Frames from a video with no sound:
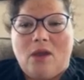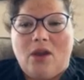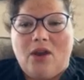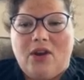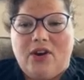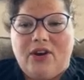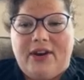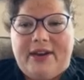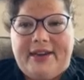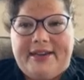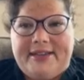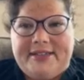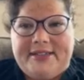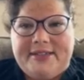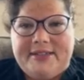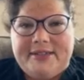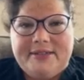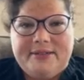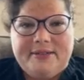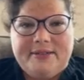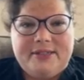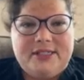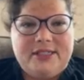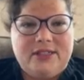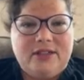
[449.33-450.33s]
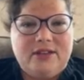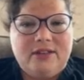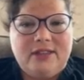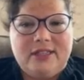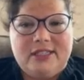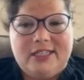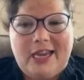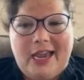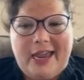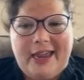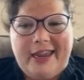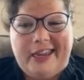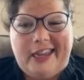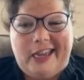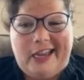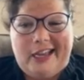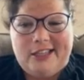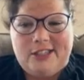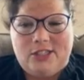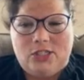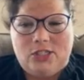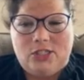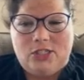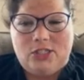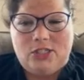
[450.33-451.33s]
All right, still in the taiga.
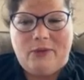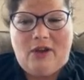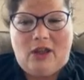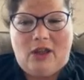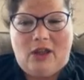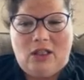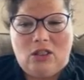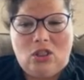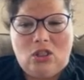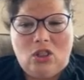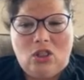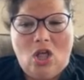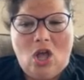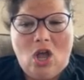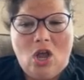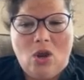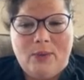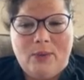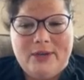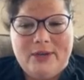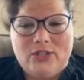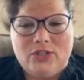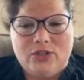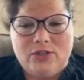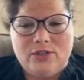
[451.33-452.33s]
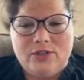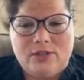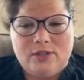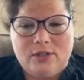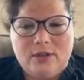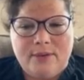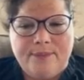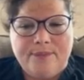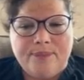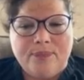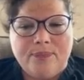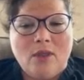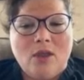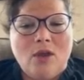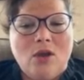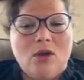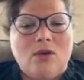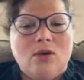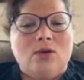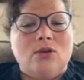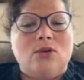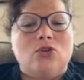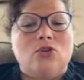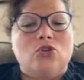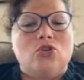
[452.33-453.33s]
So we've got long winters,
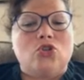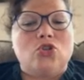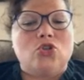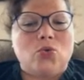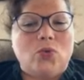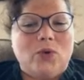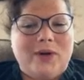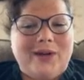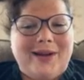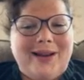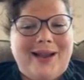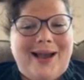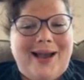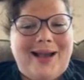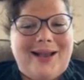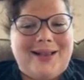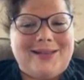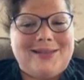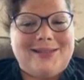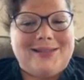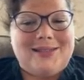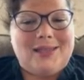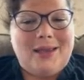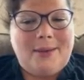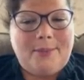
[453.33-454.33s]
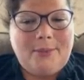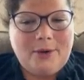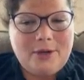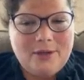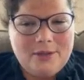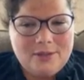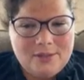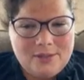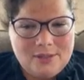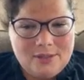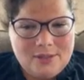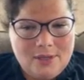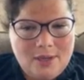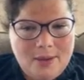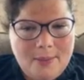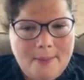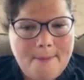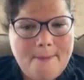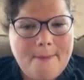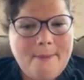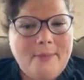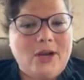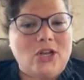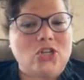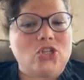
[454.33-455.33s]
short hot summers,
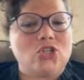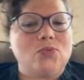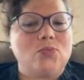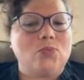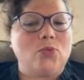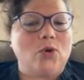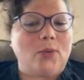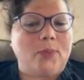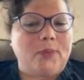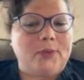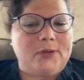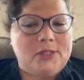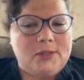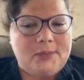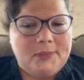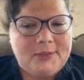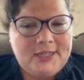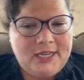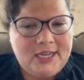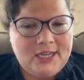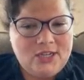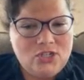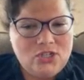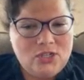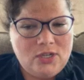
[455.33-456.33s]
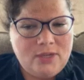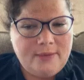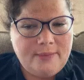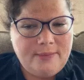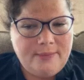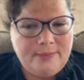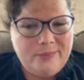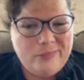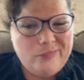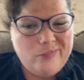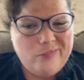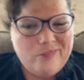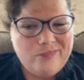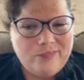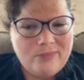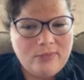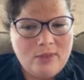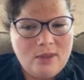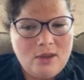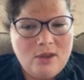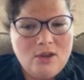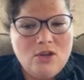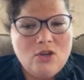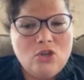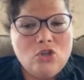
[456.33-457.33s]
much more precipitation,
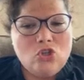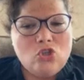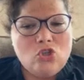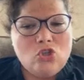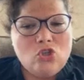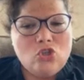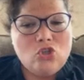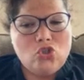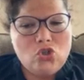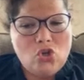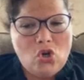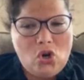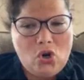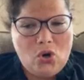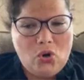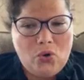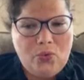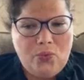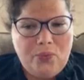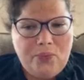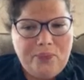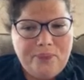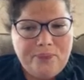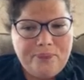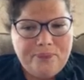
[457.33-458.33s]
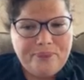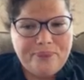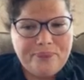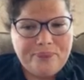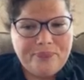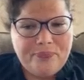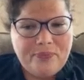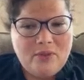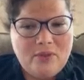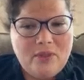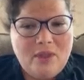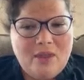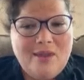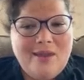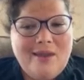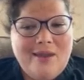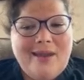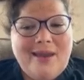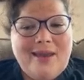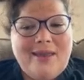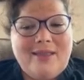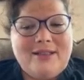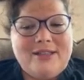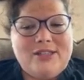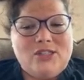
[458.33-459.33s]
snow,
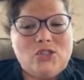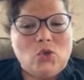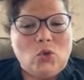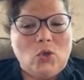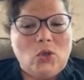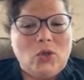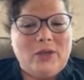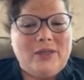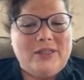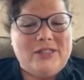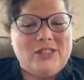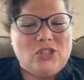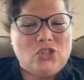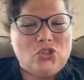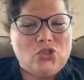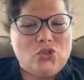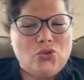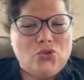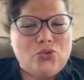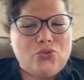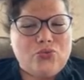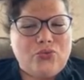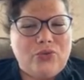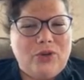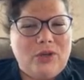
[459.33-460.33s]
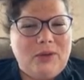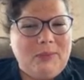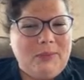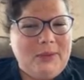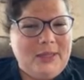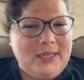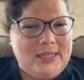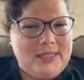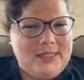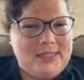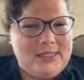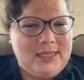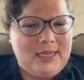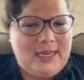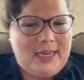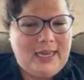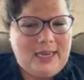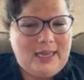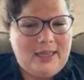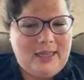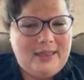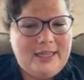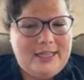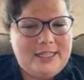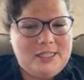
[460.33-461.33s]
and the soil is extremely
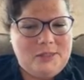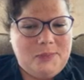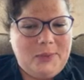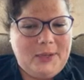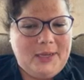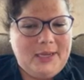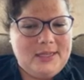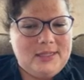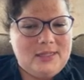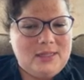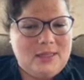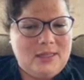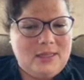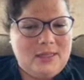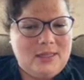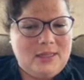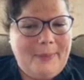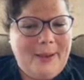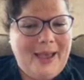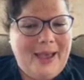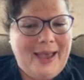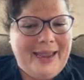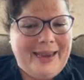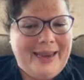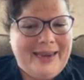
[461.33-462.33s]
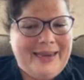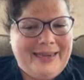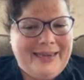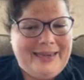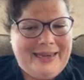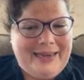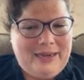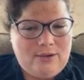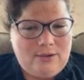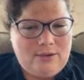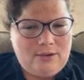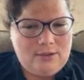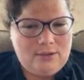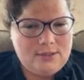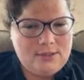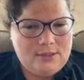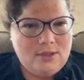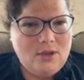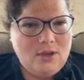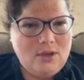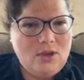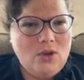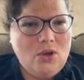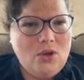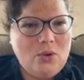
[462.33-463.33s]
acidic, and that's because of the pine needles.
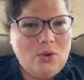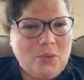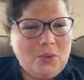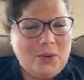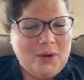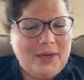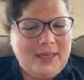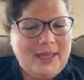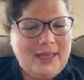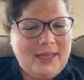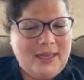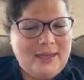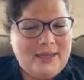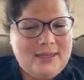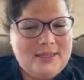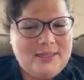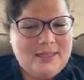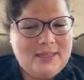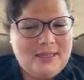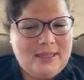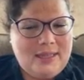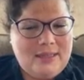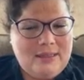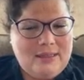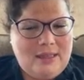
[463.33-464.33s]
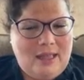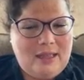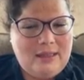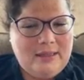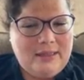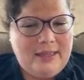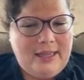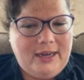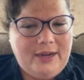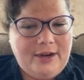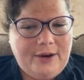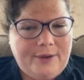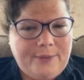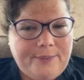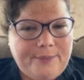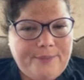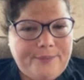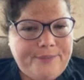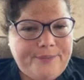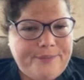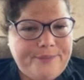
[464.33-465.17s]
We're going to get into that a lot later.